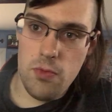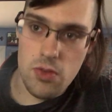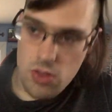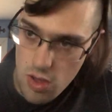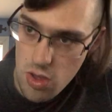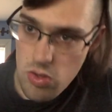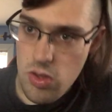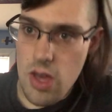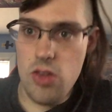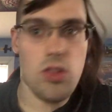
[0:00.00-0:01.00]
for this
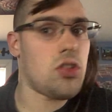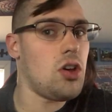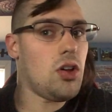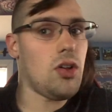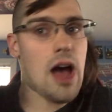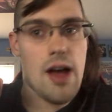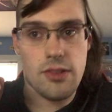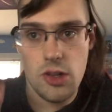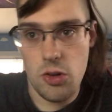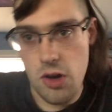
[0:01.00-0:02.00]
is until
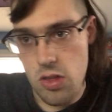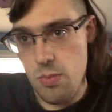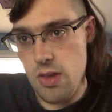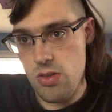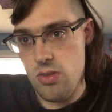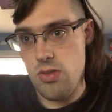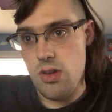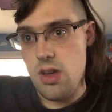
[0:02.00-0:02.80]
after Christmas.